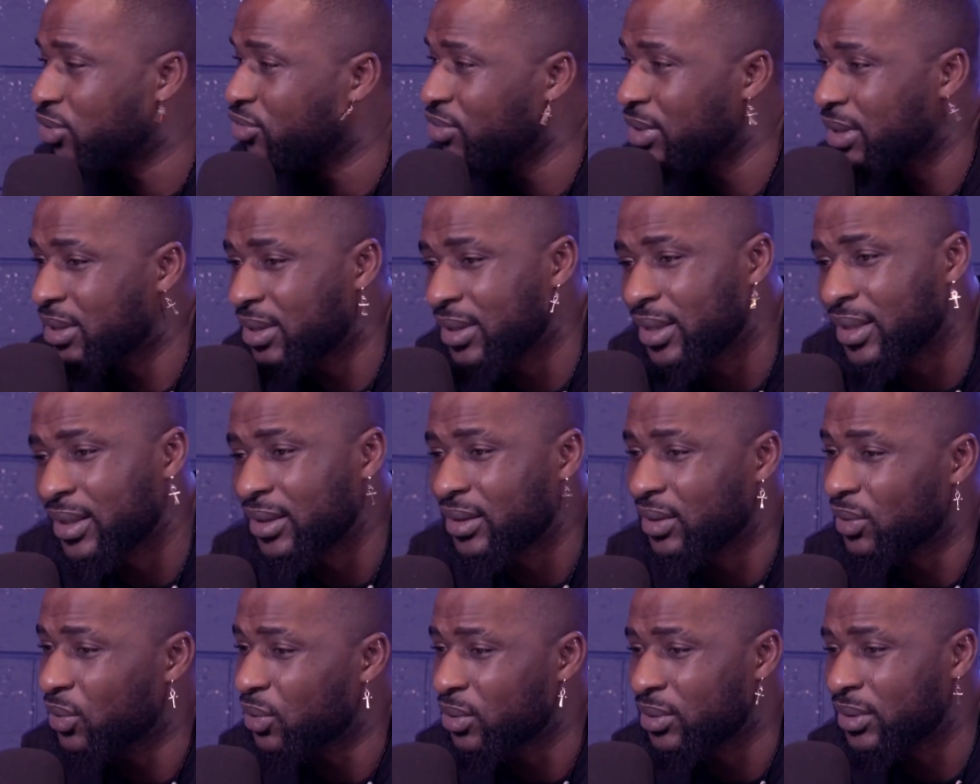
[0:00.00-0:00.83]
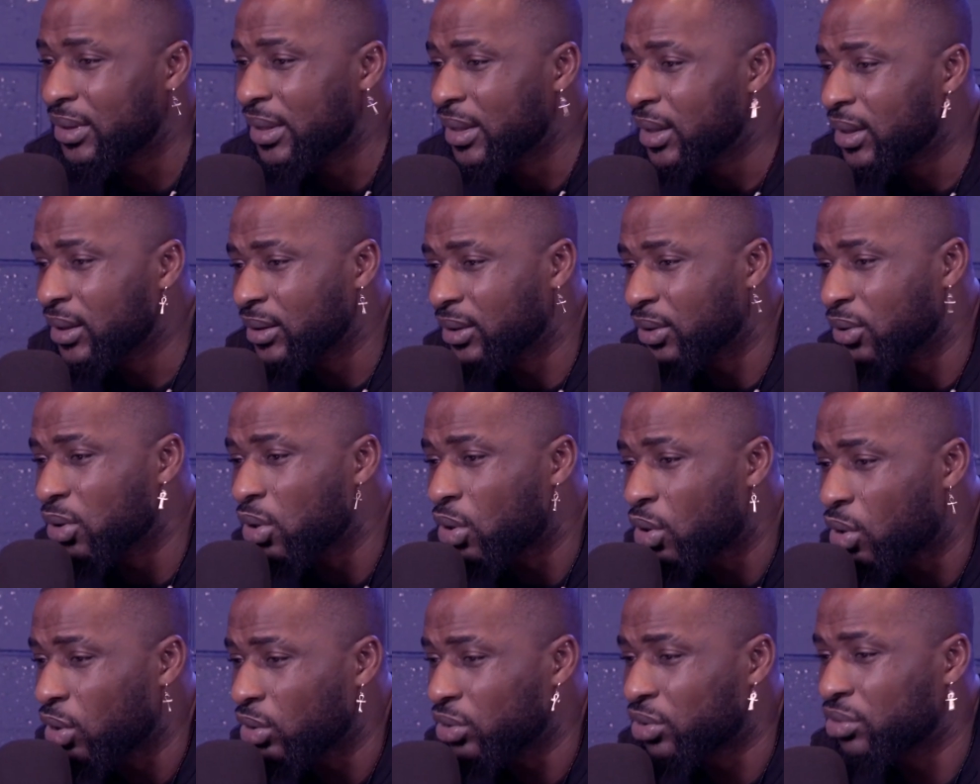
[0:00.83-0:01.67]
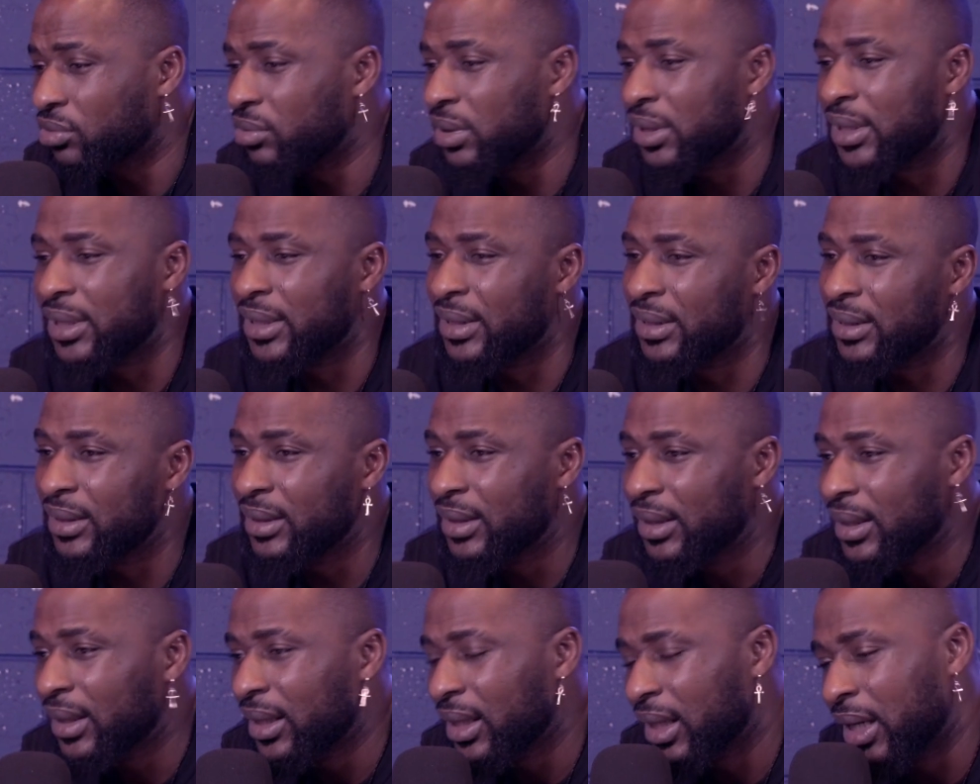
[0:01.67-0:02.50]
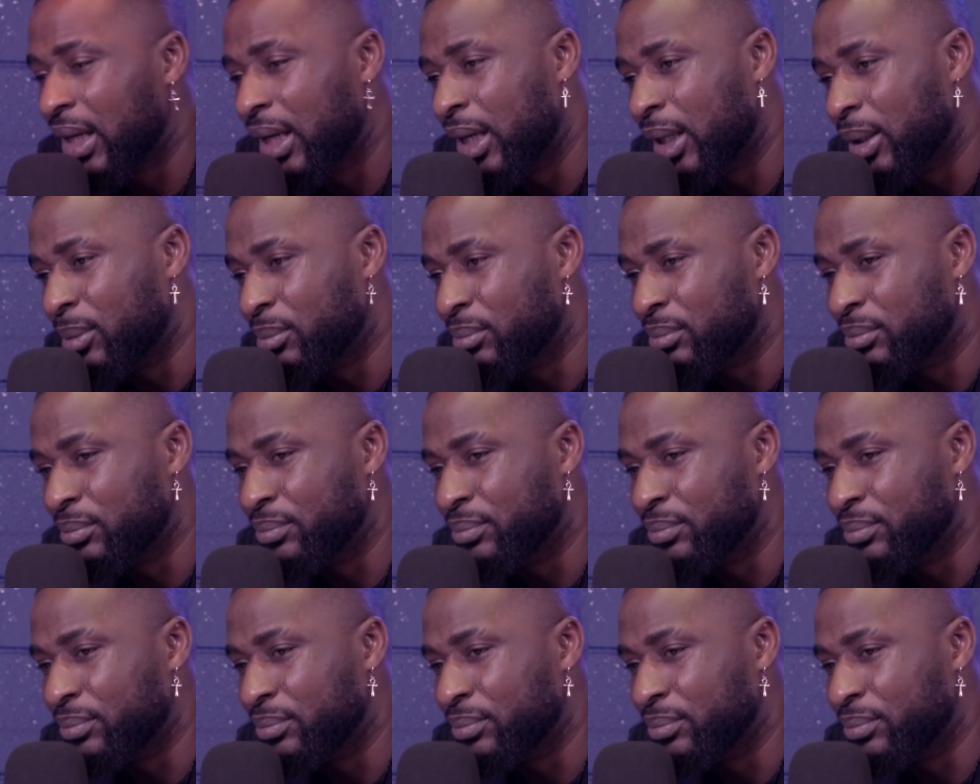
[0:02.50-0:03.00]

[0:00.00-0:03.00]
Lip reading: strict here. They're not culturally they're